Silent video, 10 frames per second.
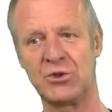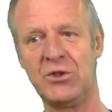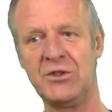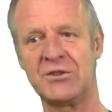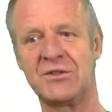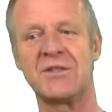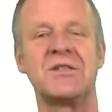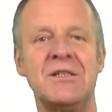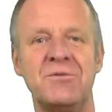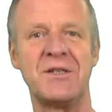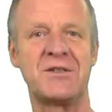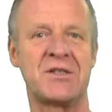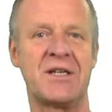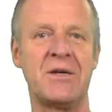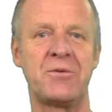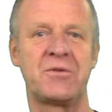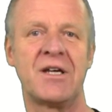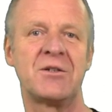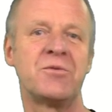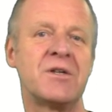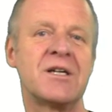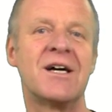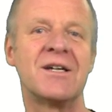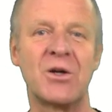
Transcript: on how to react on all kinds of situations.